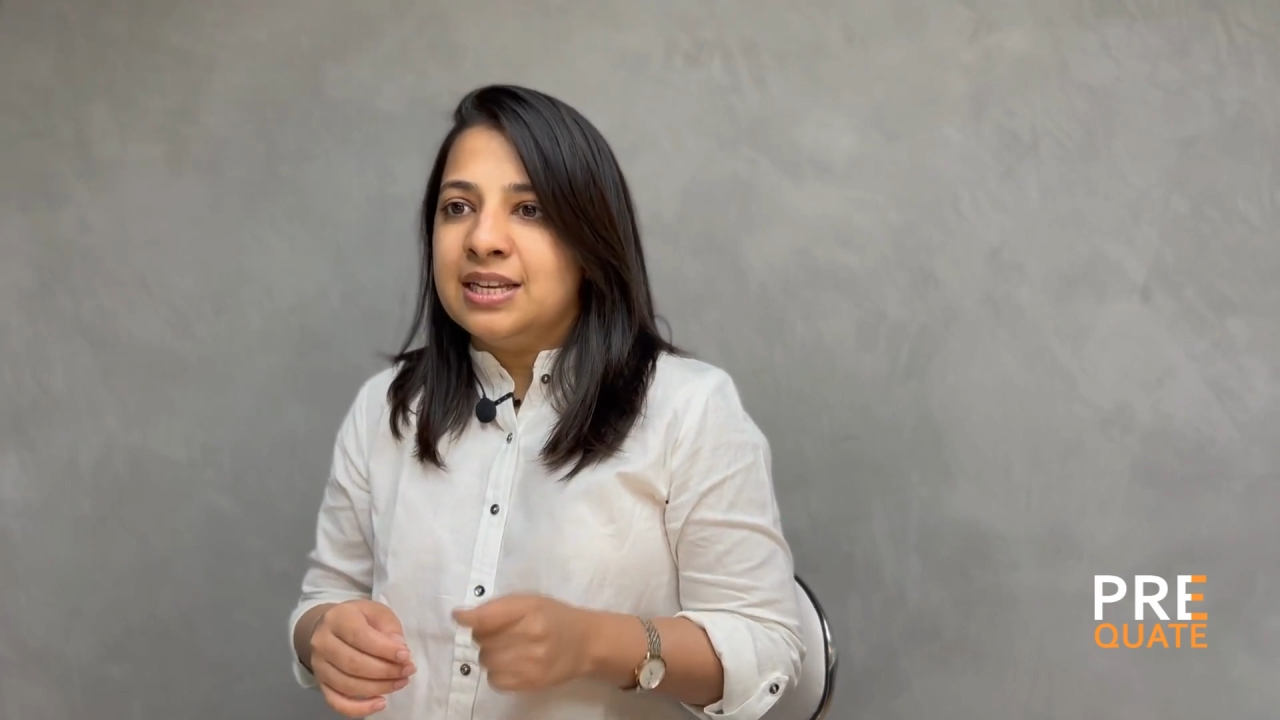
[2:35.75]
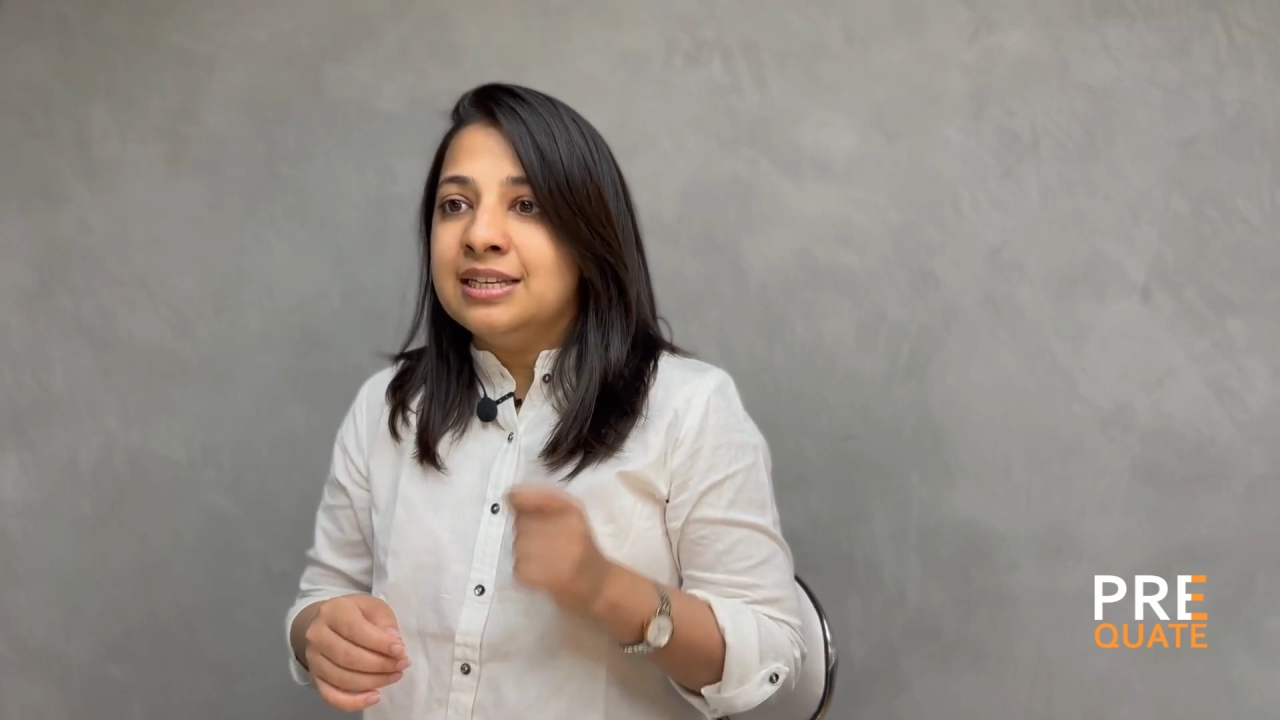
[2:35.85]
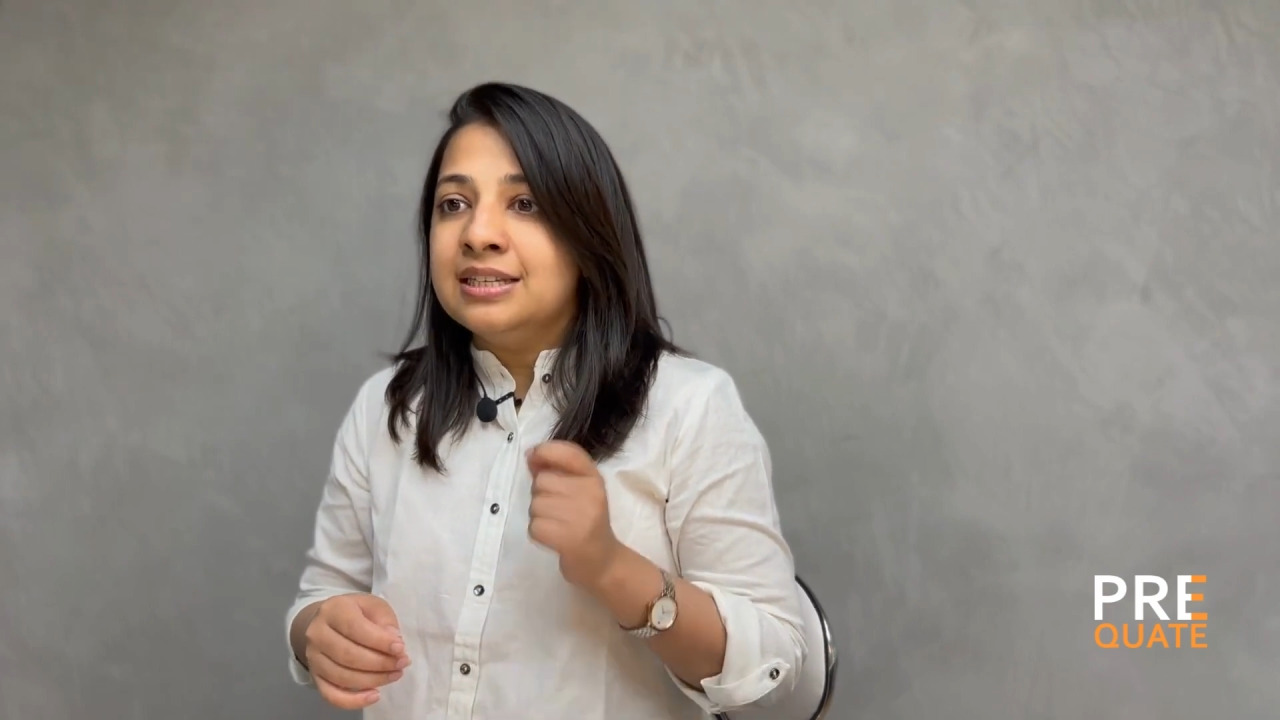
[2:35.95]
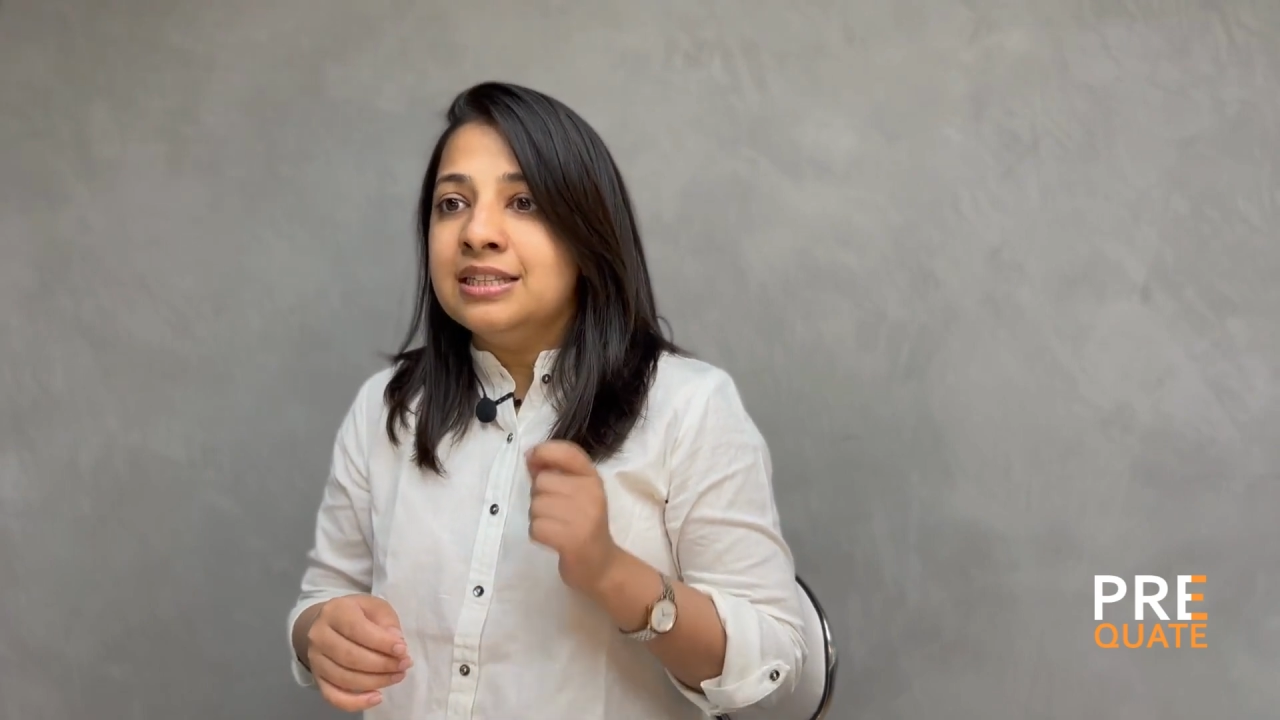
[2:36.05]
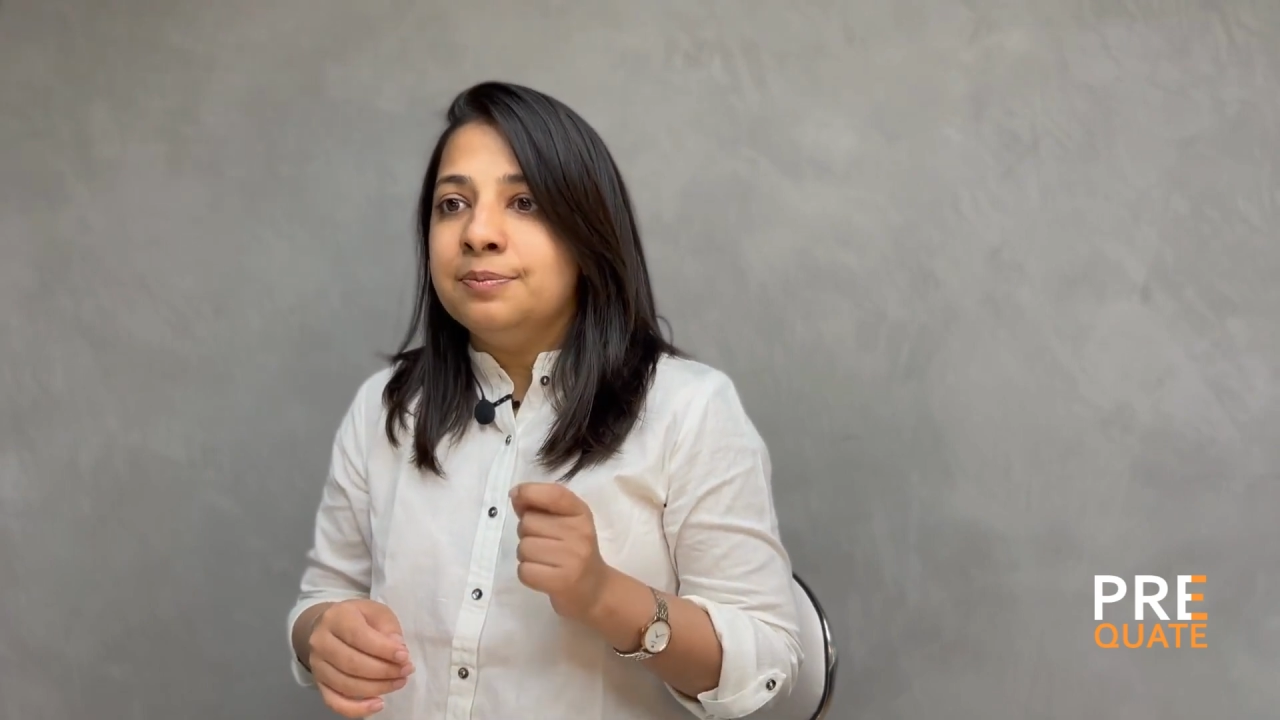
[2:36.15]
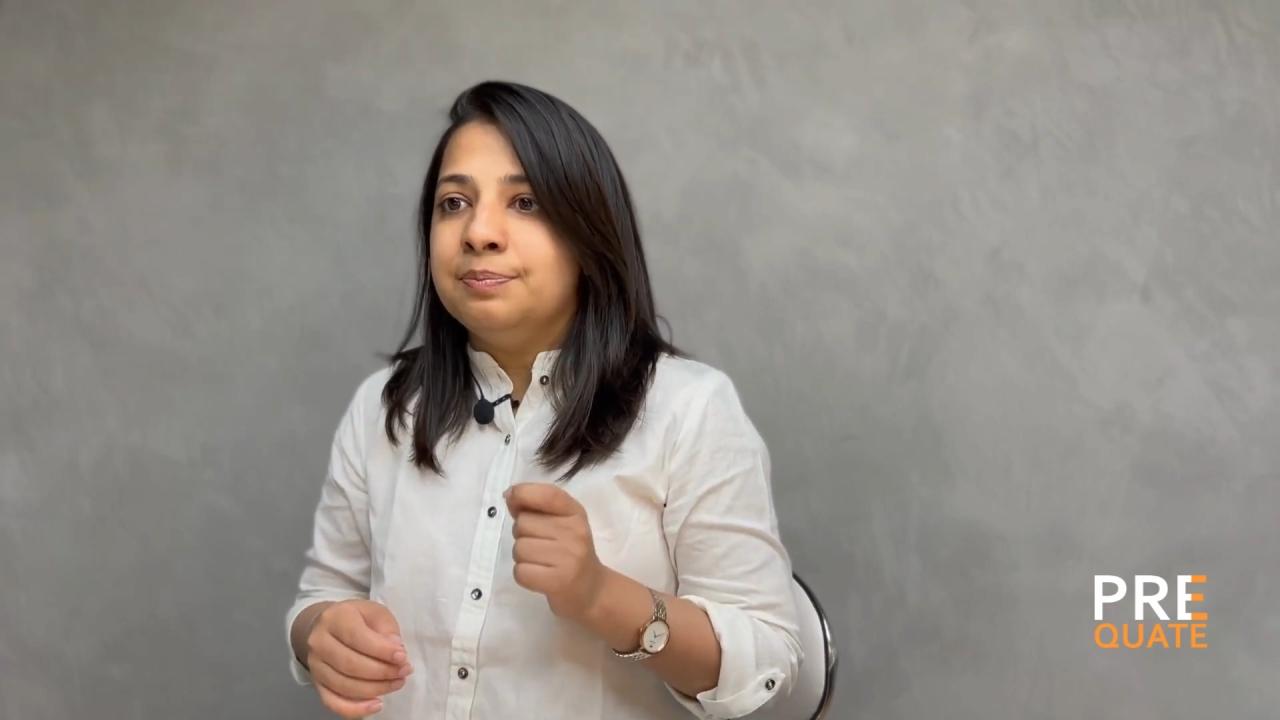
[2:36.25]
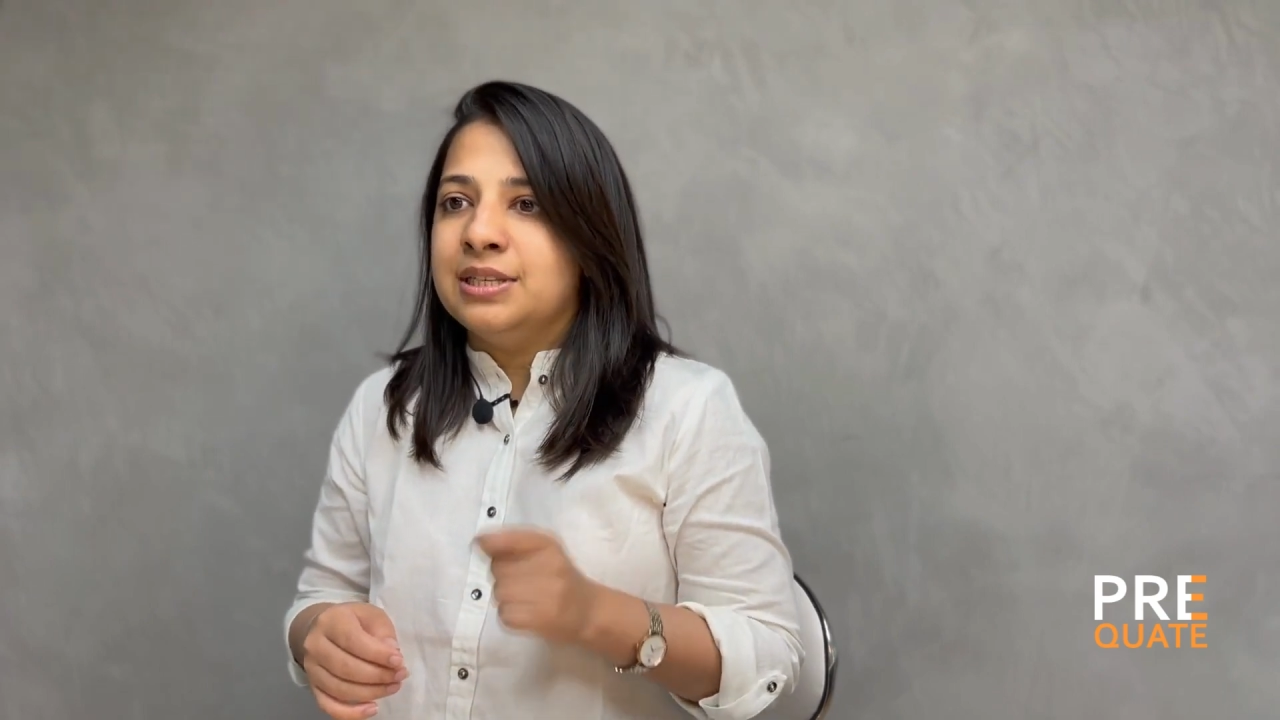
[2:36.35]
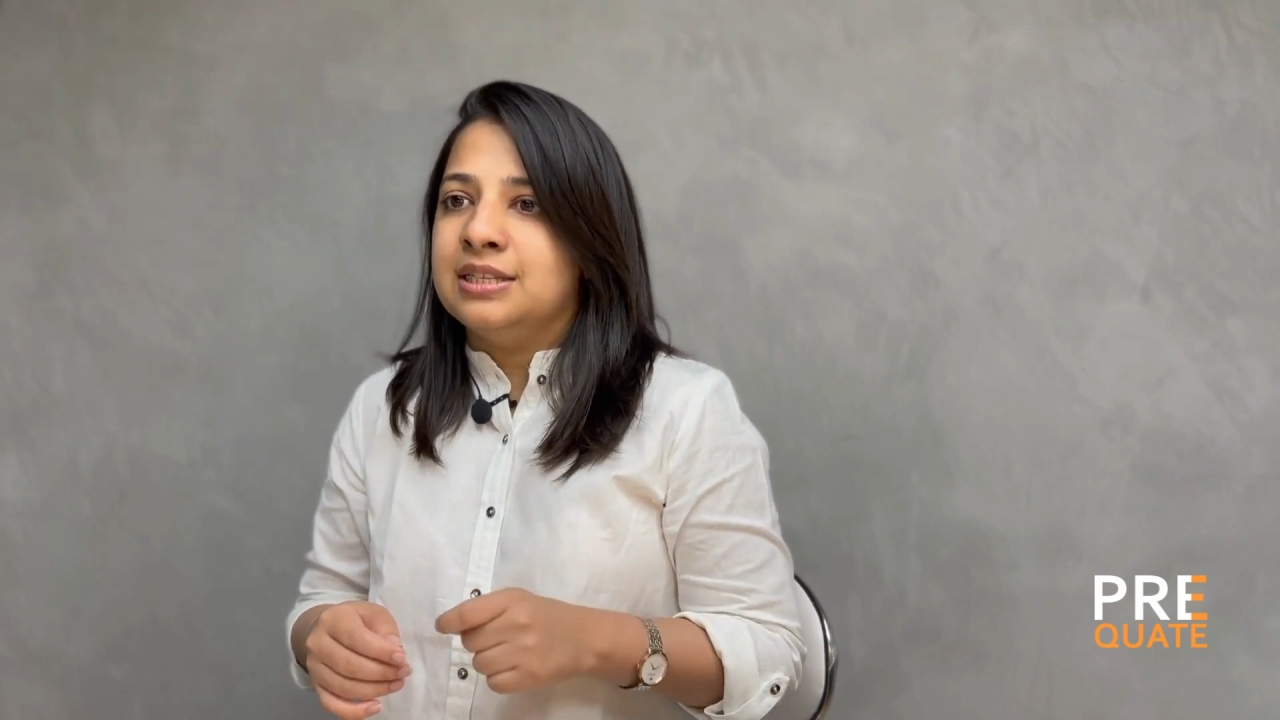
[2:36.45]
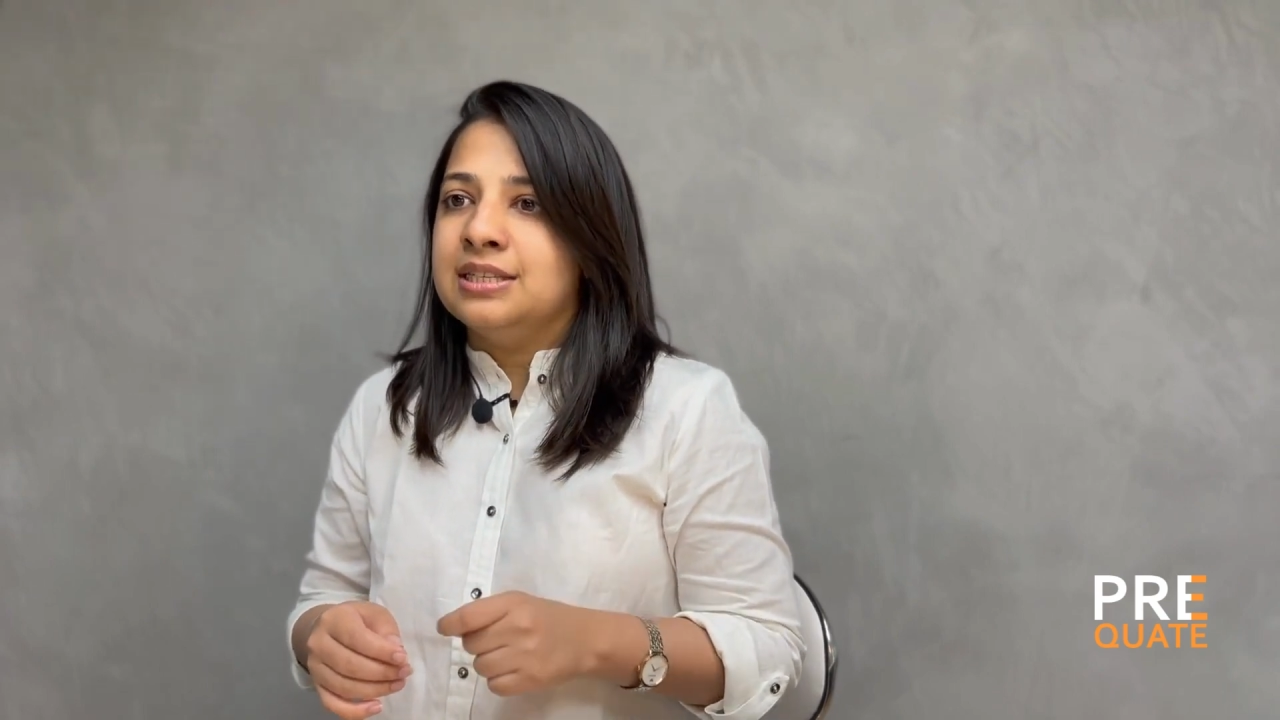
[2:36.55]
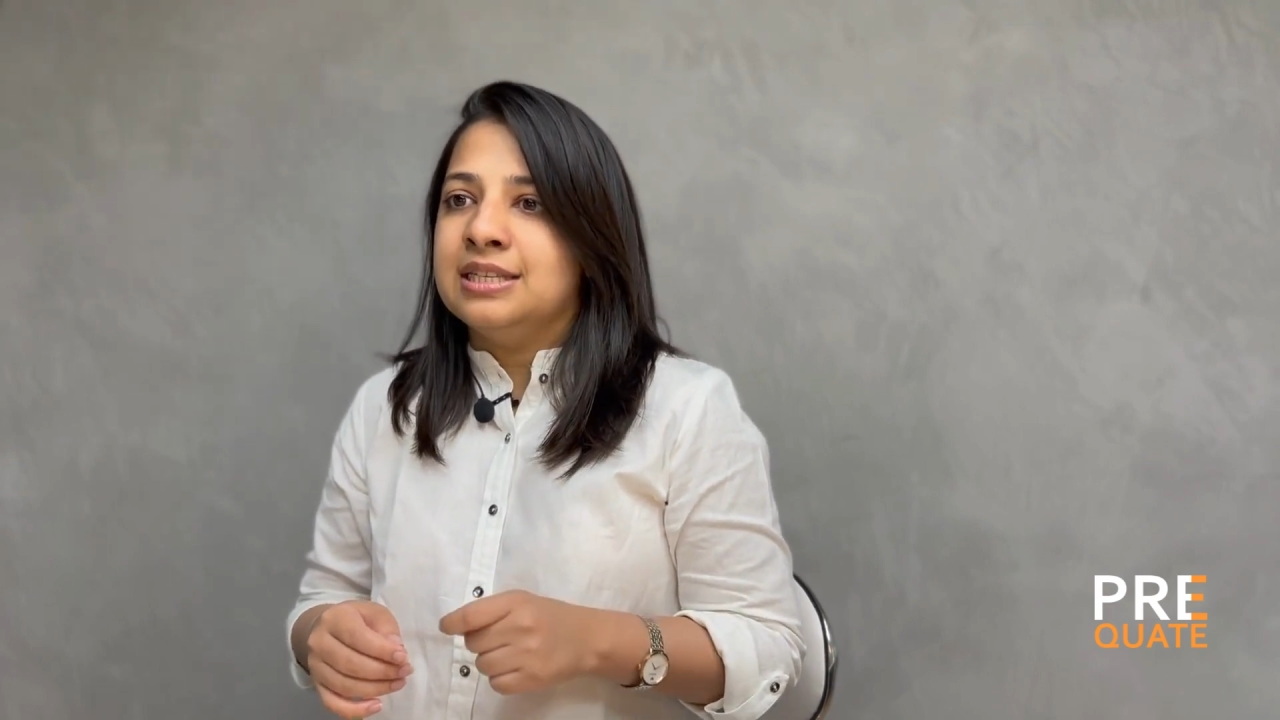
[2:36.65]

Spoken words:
till the business